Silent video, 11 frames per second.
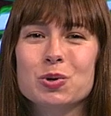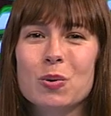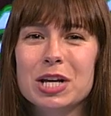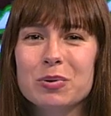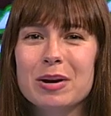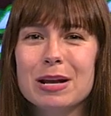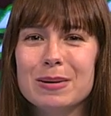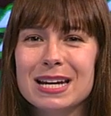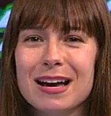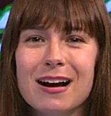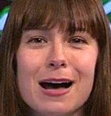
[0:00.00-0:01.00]
out
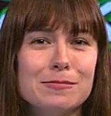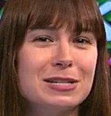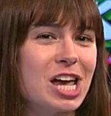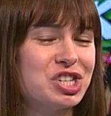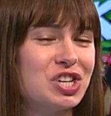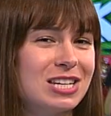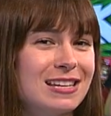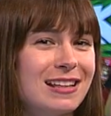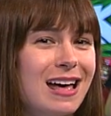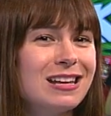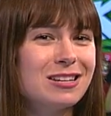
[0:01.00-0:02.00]

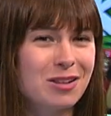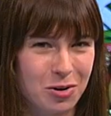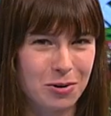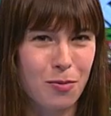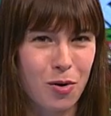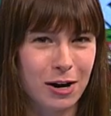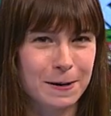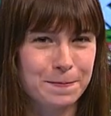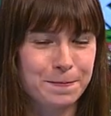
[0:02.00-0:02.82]
23andMe.com/Tekzilla to learn more.